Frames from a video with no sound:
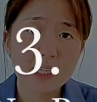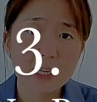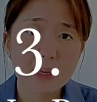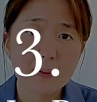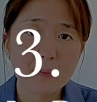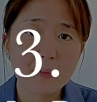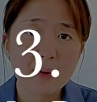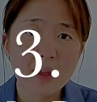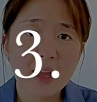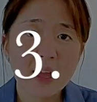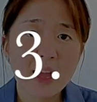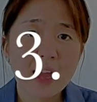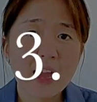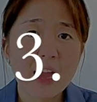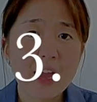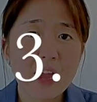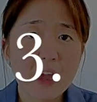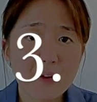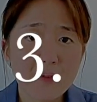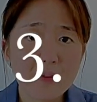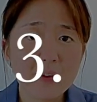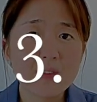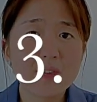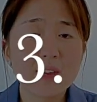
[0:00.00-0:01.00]
him,
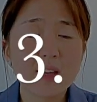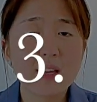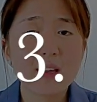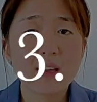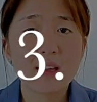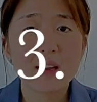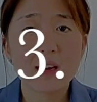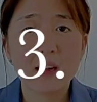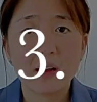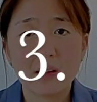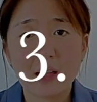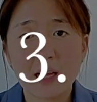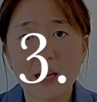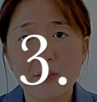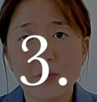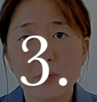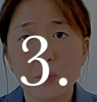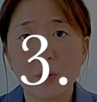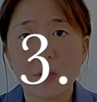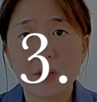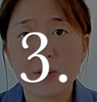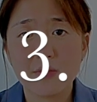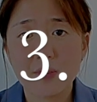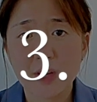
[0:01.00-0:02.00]
everything in our life
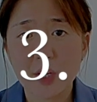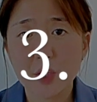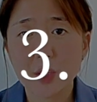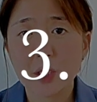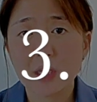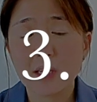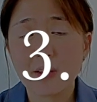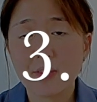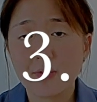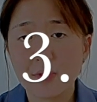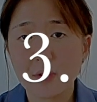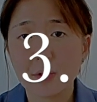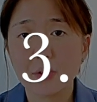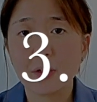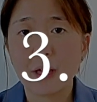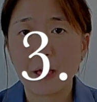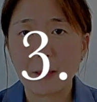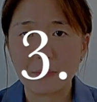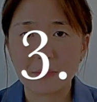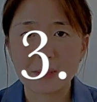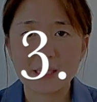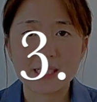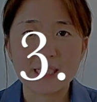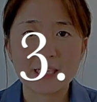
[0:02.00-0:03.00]
will eventually feel
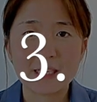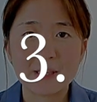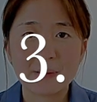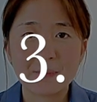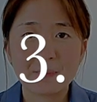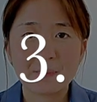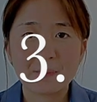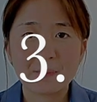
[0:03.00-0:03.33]
empty.